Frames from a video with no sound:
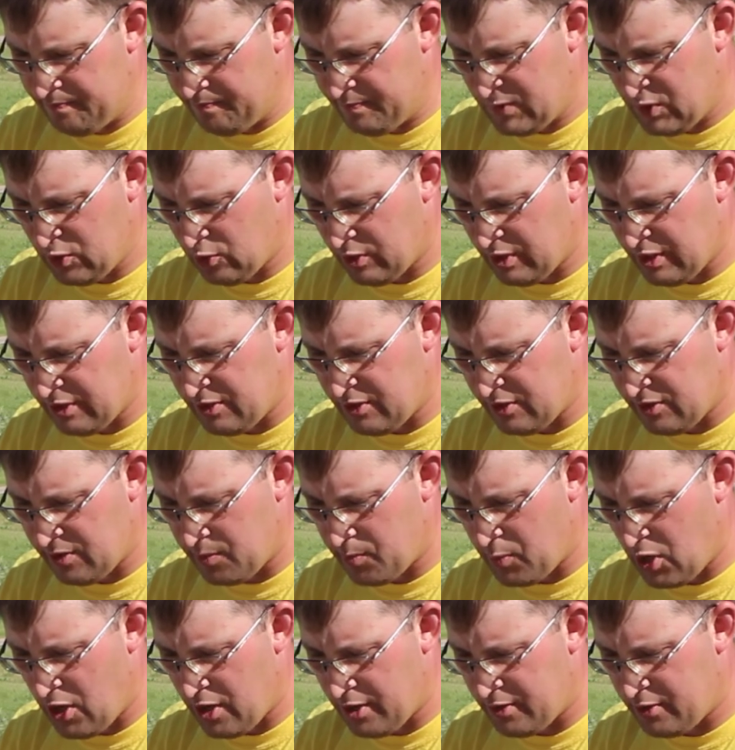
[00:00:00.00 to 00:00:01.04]
So this is a
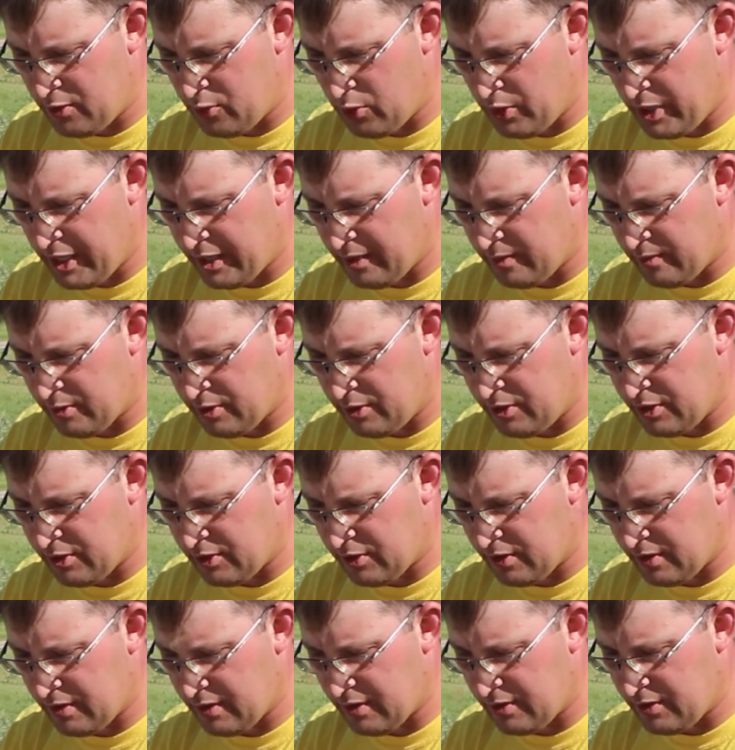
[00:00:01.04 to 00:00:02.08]
marked queen, which is
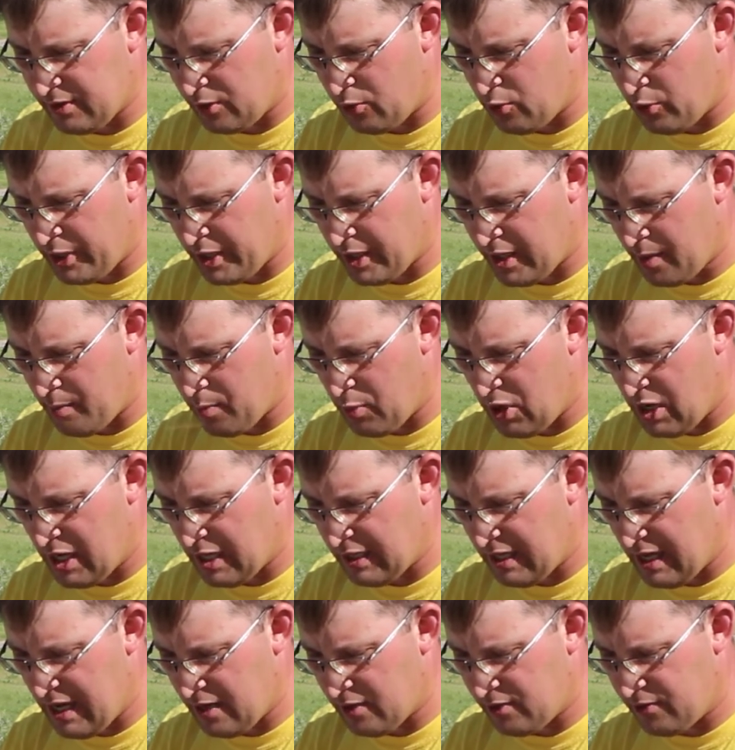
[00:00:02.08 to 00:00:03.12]
it's a queen I
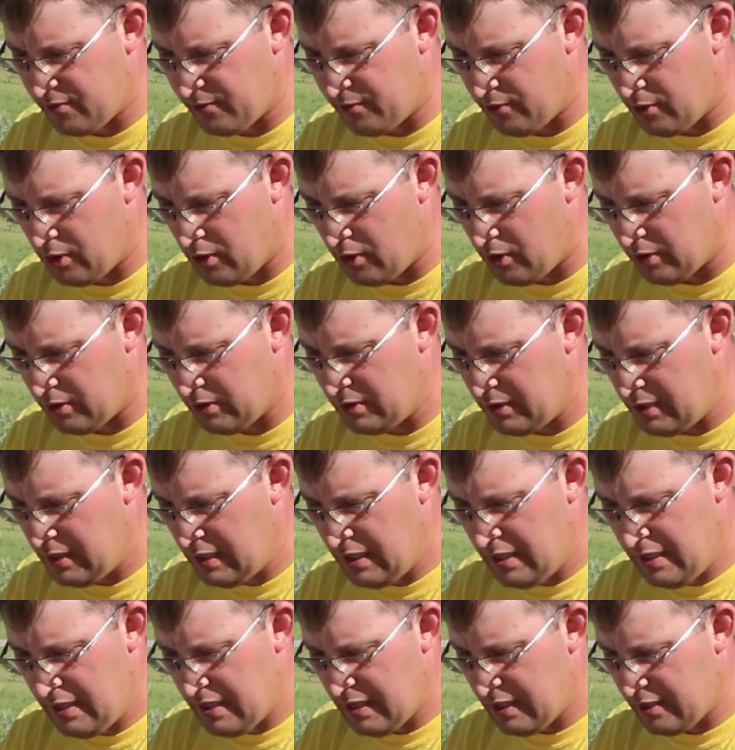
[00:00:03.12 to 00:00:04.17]
bought last fall,
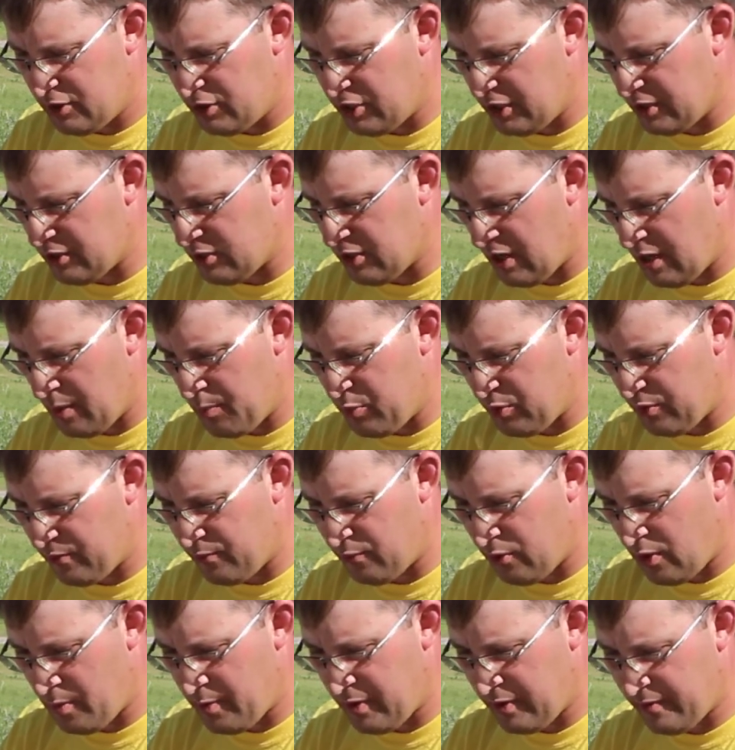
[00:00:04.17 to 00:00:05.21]
and she's not
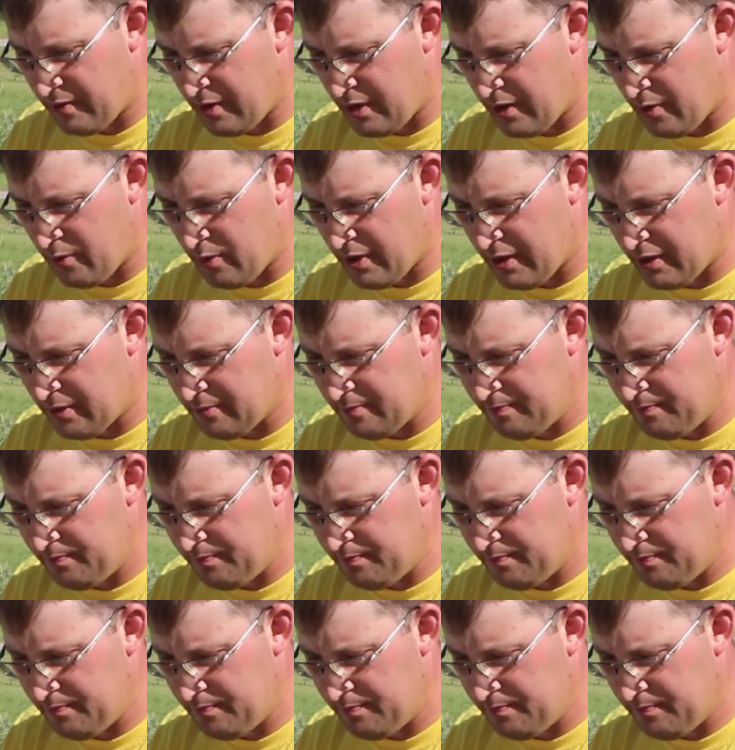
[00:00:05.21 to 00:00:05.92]
performing very well.